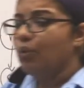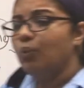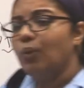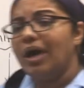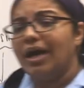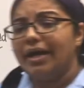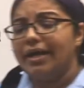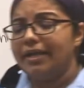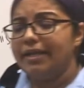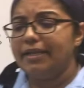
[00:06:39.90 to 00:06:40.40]

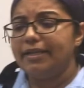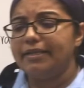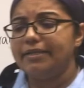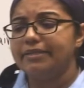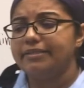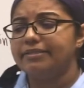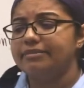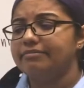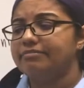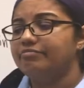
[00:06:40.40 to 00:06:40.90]

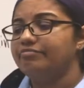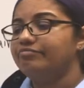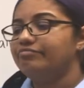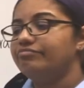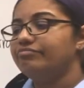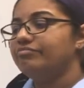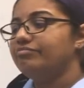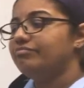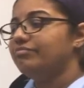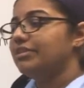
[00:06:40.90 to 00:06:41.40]
While
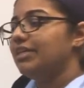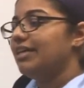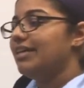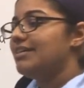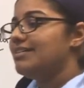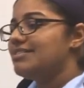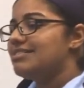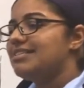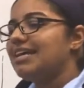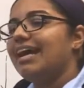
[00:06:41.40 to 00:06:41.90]

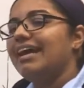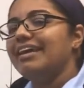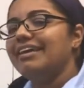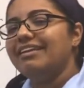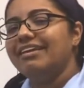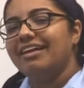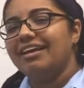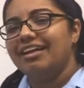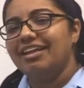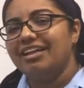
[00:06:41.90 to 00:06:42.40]

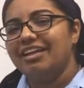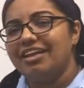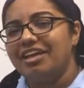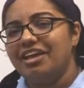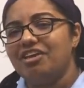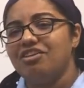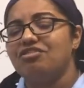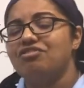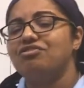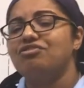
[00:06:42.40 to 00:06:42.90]
Zainal
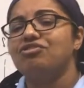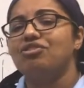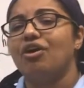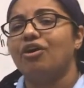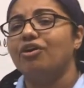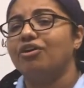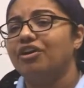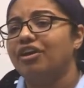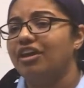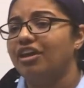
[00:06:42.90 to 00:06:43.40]
is
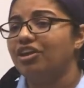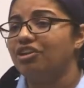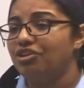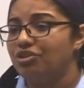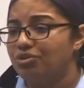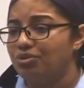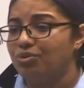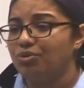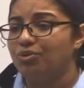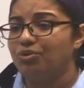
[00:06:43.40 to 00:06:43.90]

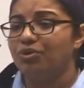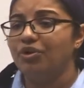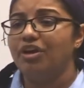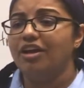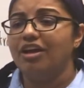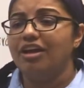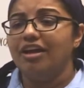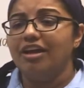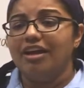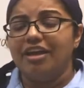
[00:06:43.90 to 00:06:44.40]
talking to
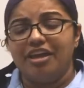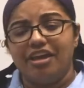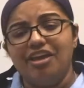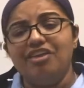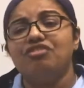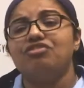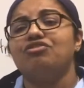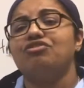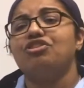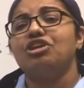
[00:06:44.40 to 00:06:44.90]

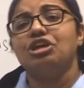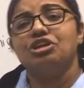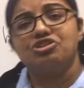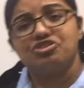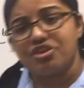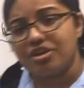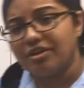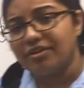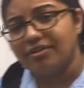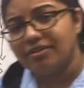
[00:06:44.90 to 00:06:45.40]
his
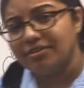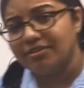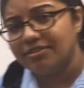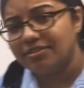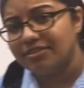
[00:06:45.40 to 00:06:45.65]
teacher,